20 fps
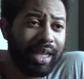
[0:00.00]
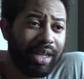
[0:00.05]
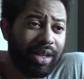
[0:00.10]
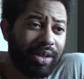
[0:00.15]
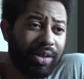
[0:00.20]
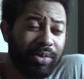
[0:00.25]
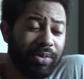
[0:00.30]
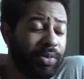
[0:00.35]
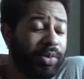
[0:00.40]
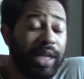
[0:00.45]

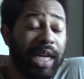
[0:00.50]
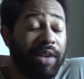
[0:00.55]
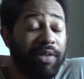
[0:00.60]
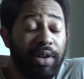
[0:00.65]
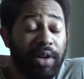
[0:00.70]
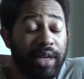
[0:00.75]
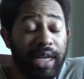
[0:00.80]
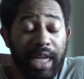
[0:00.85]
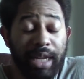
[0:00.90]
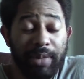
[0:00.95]

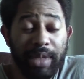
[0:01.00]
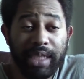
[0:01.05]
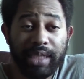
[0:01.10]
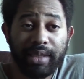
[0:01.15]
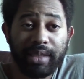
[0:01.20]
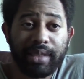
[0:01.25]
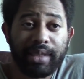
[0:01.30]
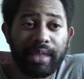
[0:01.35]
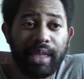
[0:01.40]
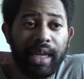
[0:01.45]
whatever her name
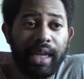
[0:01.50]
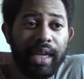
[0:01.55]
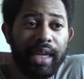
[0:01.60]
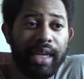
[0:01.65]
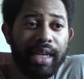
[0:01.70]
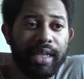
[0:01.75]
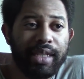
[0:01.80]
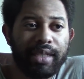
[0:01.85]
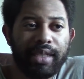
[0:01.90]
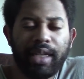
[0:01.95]
is
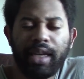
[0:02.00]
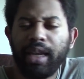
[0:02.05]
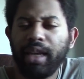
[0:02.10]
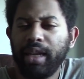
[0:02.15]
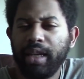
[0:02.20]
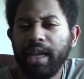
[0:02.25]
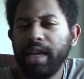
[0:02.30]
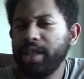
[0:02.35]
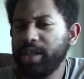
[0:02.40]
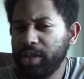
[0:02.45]

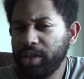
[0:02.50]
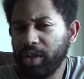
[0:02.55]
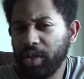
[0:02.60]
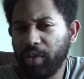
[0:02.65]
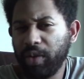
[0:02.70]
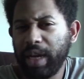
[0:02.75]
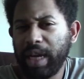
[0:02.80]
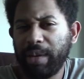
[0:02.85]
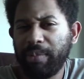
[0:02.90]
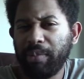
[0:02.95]
an
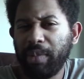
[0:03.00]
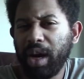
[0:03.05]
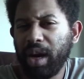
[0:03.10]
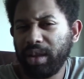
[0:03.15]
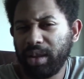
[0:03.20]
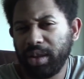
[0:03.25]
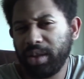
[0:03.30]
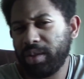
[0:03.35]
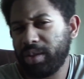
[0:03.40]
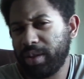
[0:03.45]
Instagram
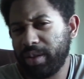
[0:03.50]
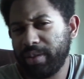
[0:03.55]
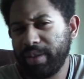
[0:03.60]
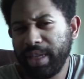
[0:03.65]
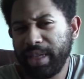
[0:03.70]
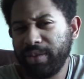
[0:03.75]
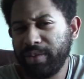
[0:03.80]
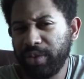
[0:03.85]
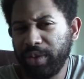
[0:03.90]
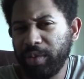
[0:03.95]
model or
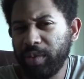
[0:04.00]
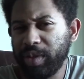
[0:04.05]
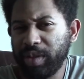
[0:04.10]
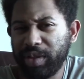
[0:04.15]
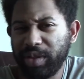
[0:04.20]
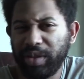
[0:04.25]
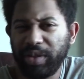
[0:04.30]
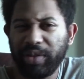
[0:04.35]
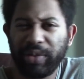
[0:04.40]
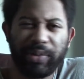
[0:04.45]

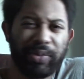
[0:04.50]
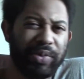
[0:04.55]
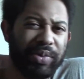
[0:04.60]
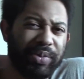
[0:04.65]
influencer.